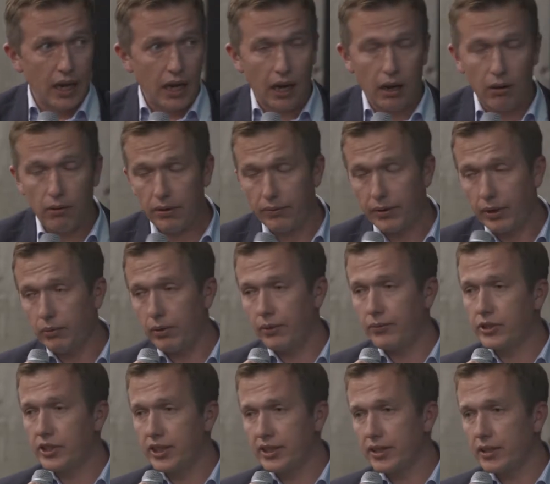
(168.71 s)
However, we've
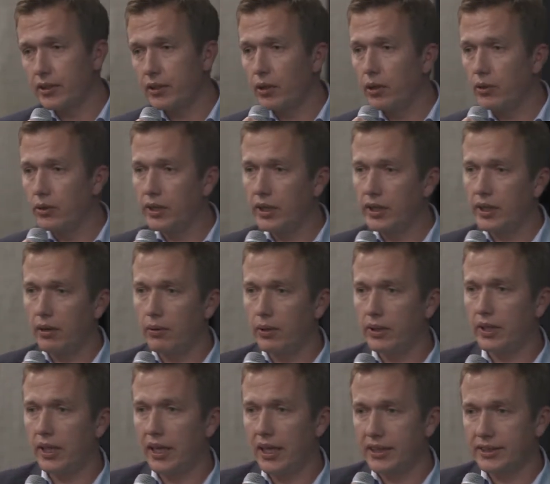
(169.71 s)
just concluded our
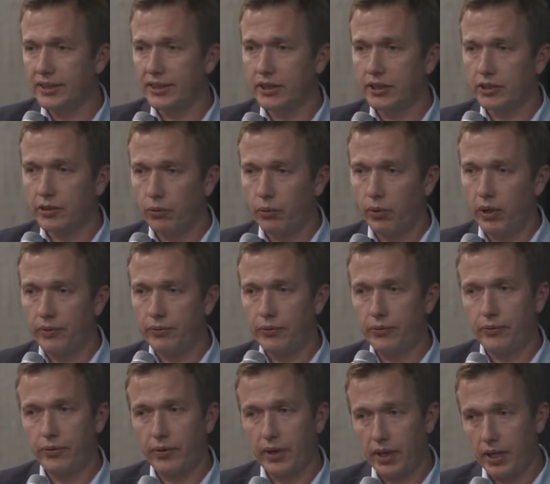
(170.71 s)
tests
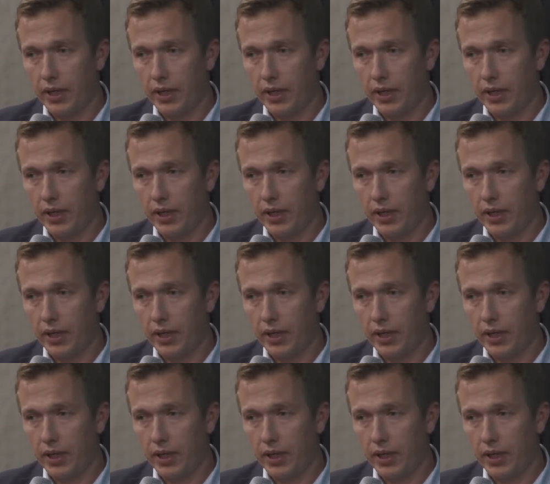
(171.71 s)
with